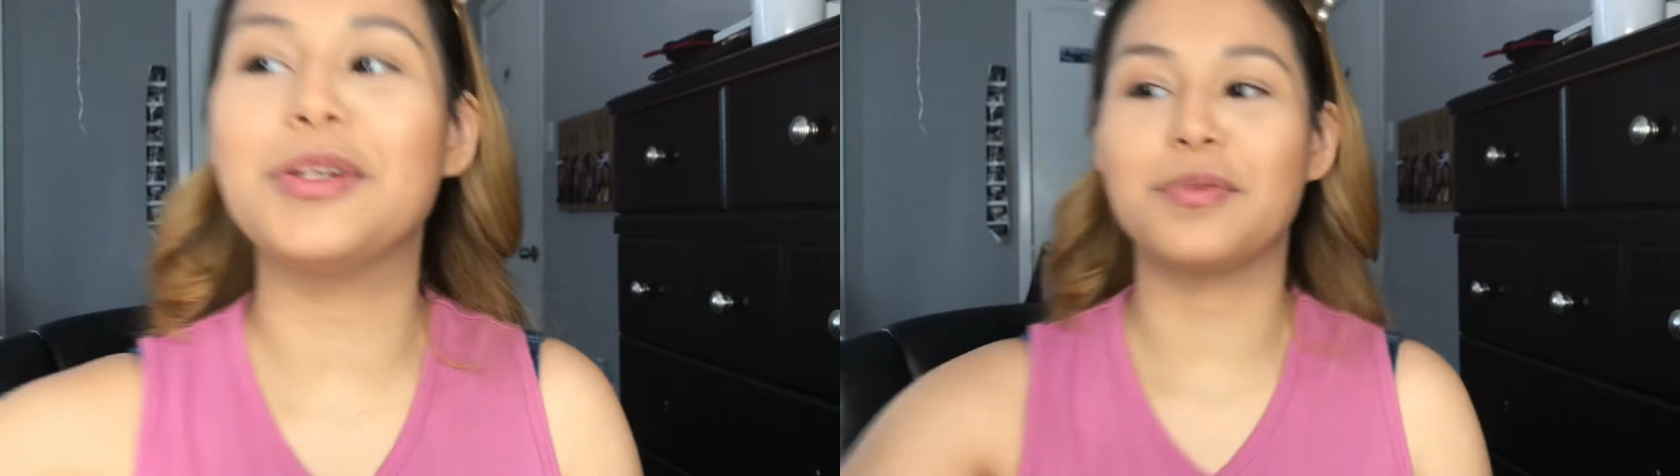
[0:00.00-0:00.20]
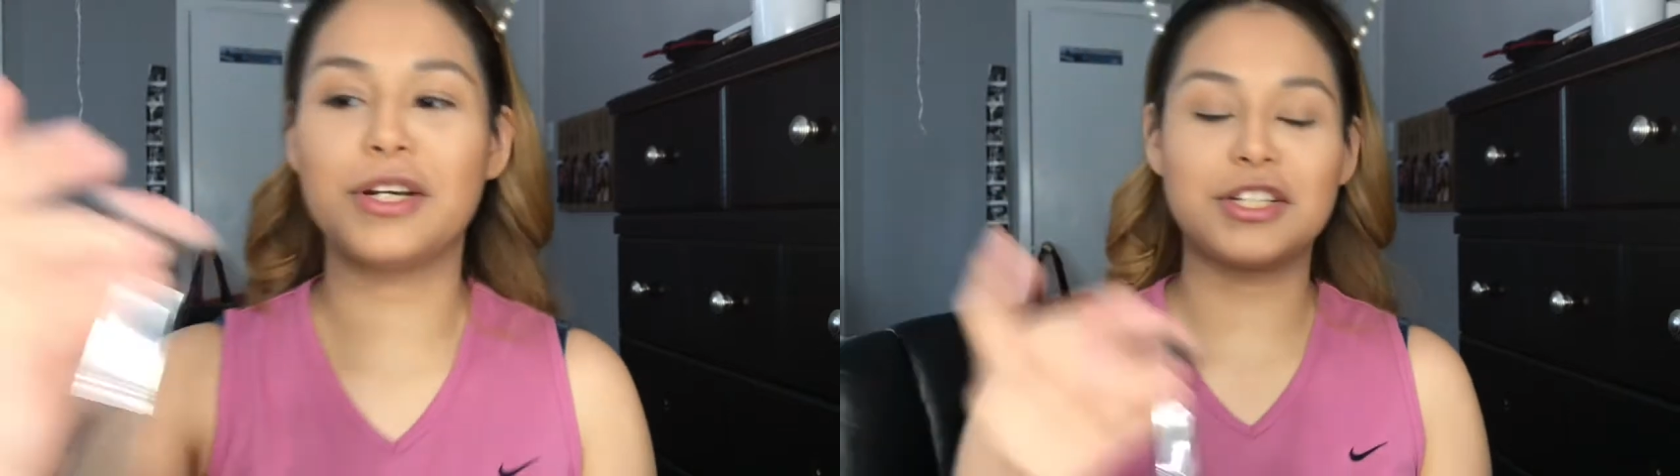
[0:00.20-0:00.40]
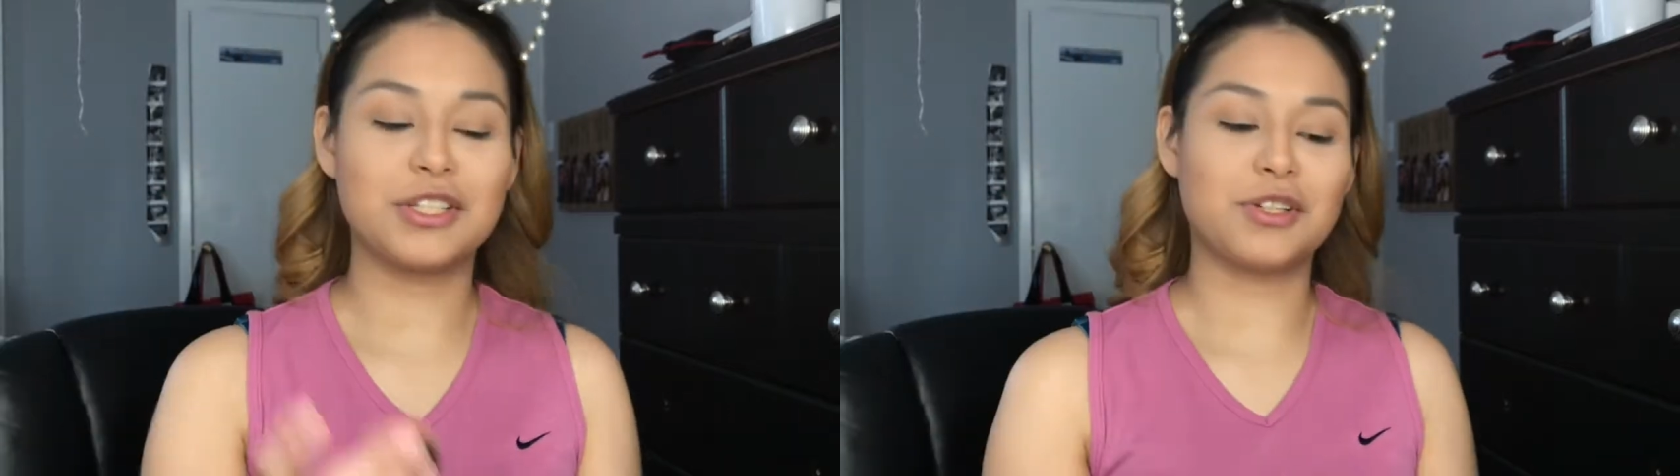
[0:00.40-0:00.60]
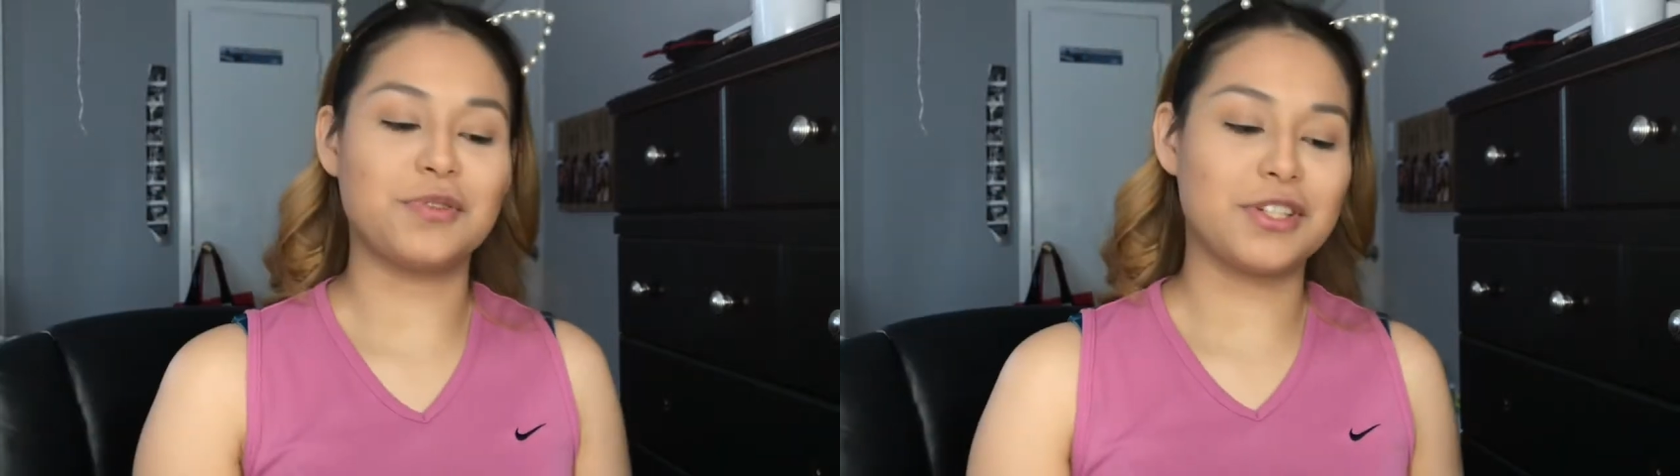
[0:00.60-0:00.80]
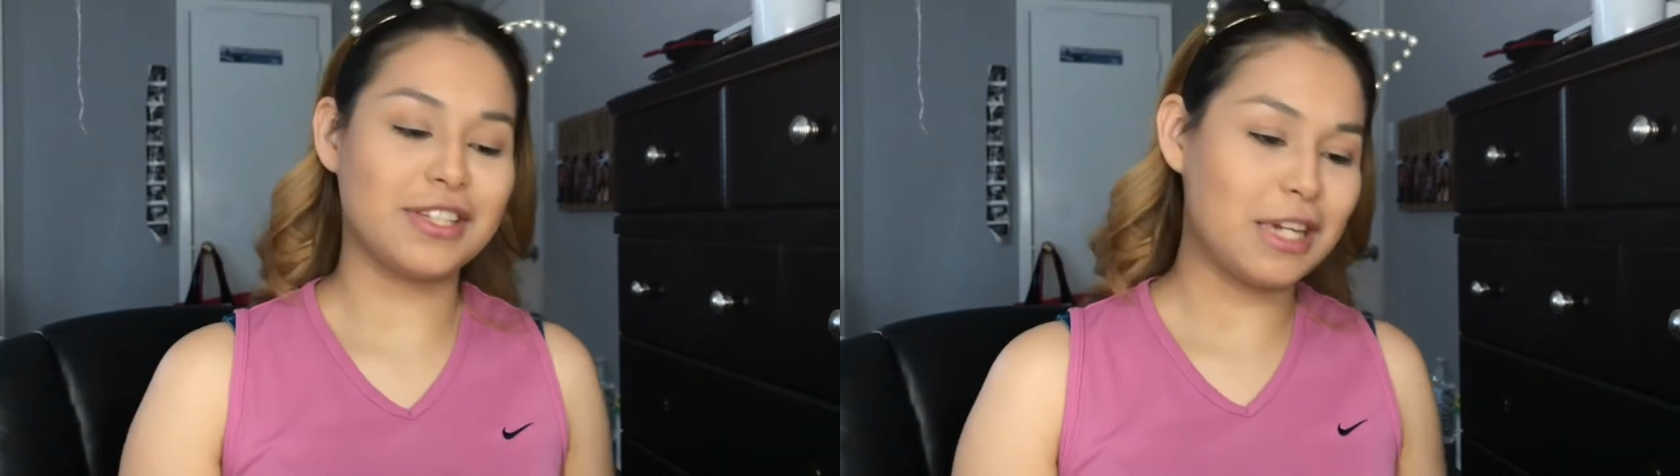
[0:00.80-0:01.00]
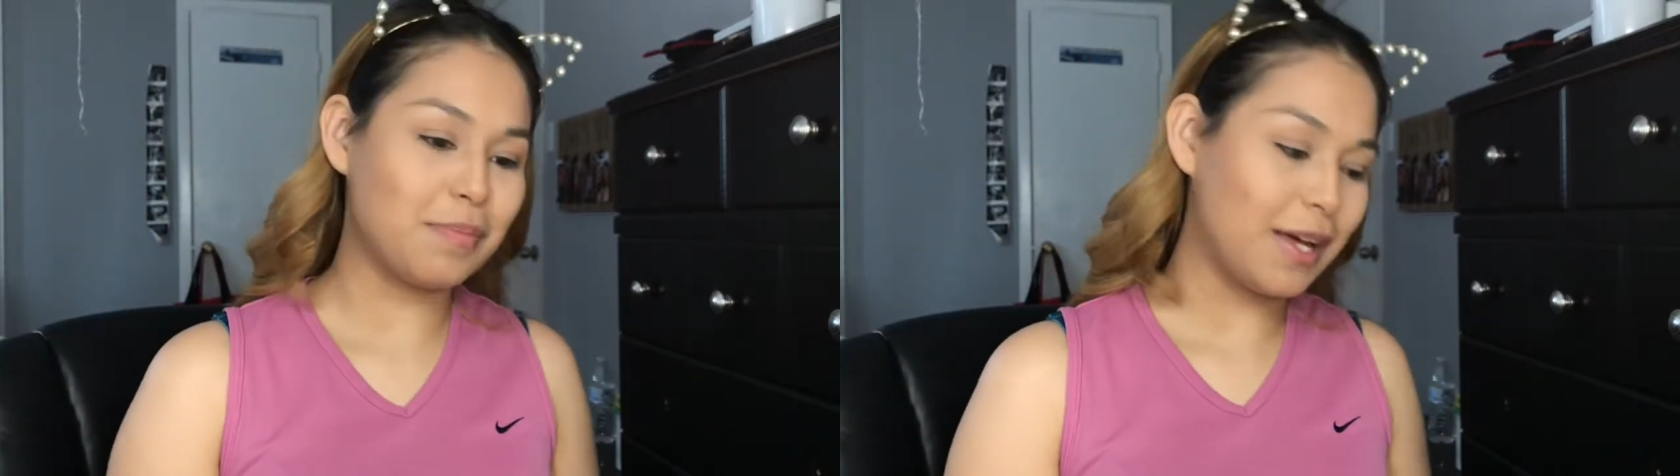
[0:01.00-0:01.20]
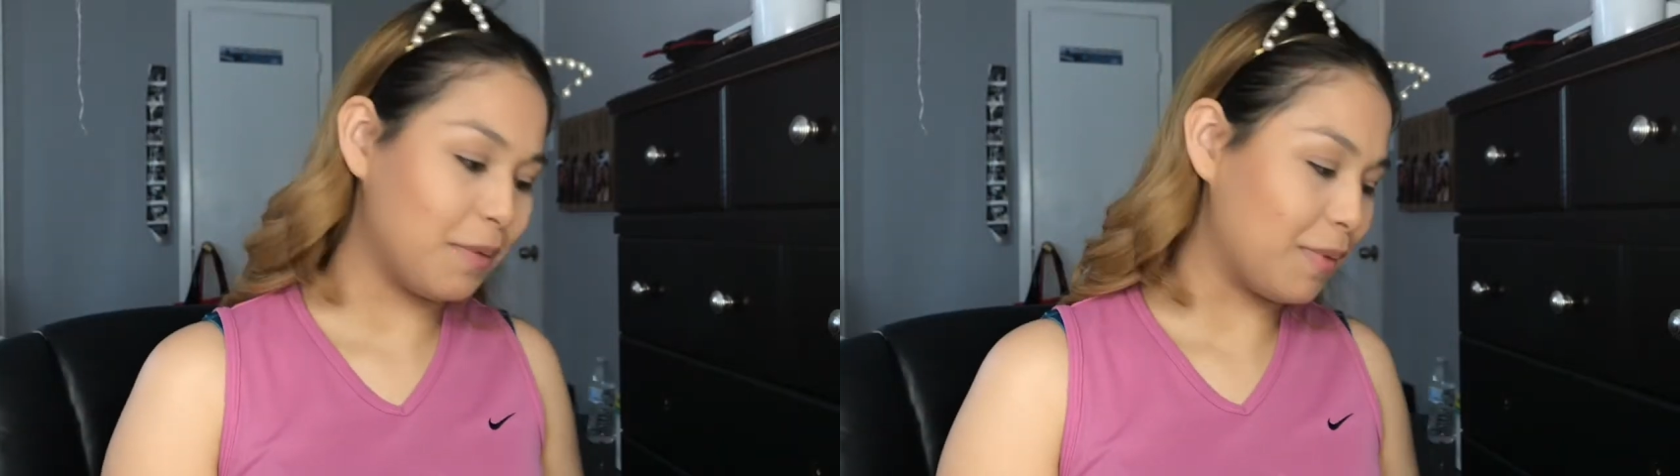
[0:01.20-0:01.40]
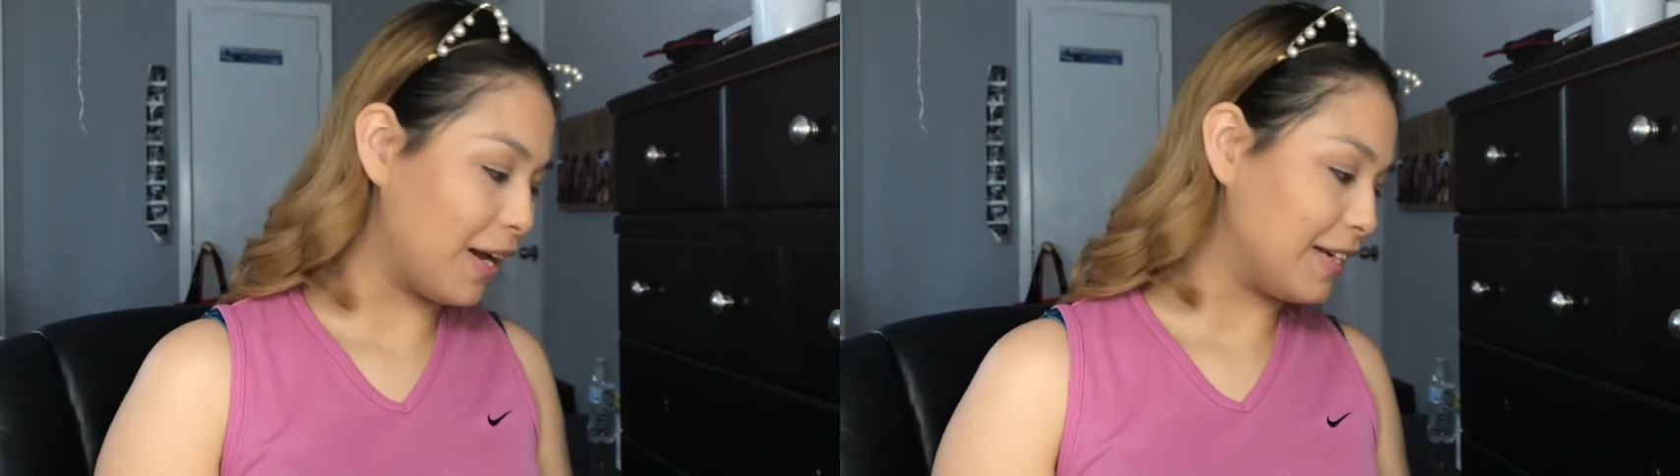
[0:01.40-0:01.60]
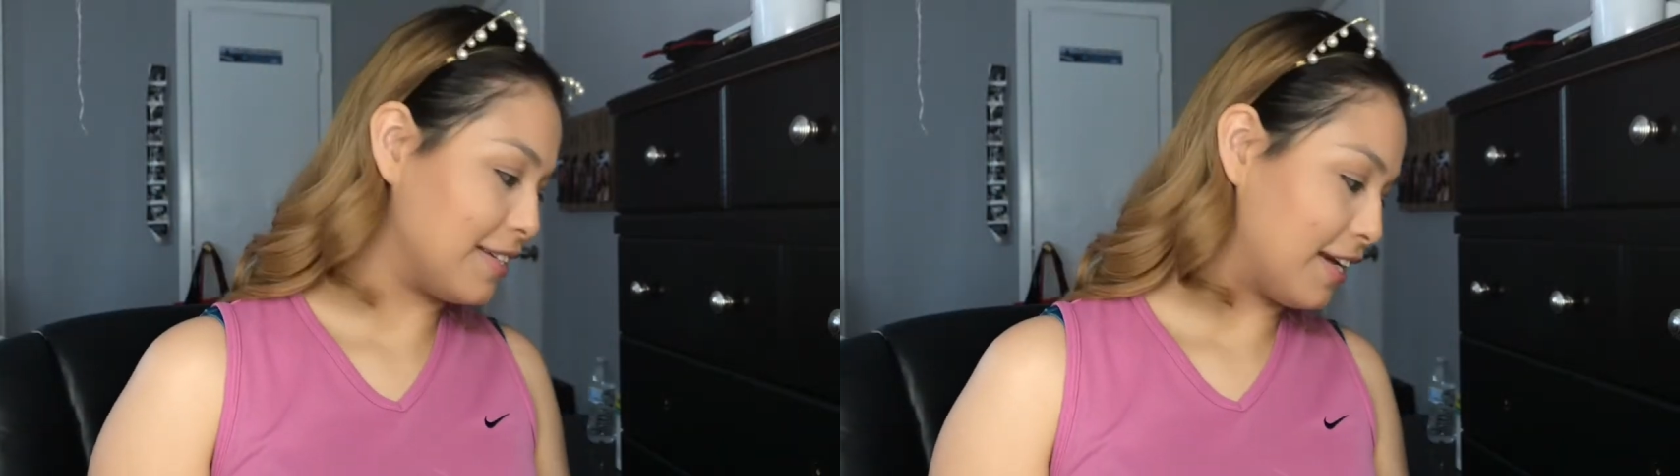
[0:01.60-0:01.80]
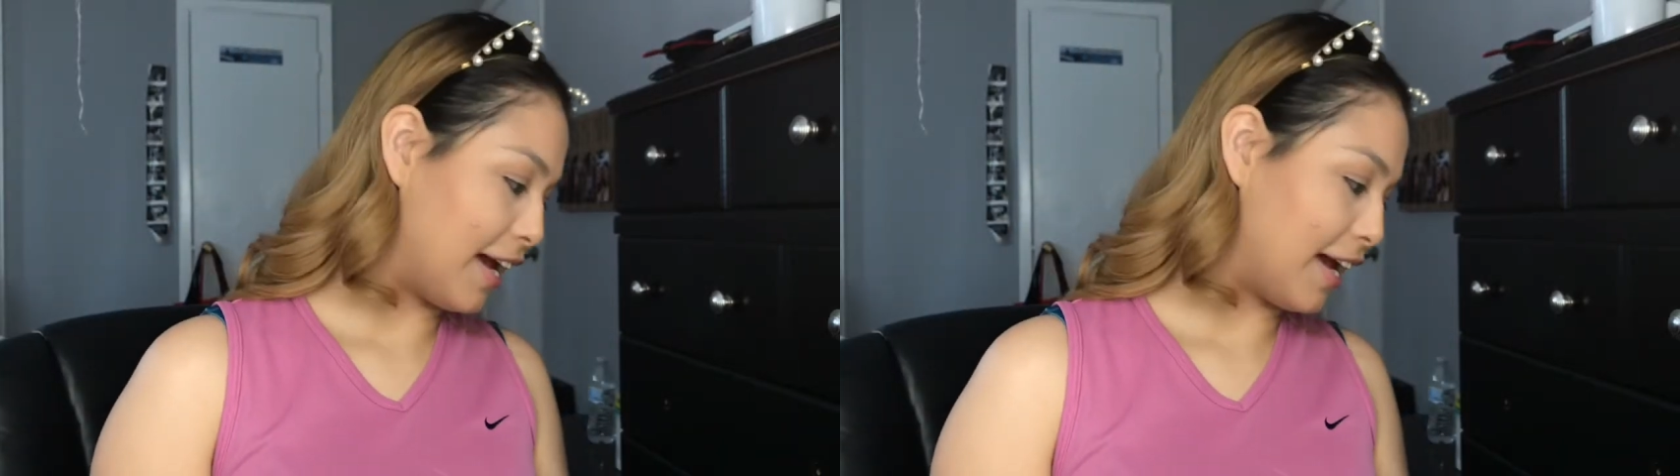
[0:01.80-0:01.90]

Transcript: in a rush, so just keep that in mind.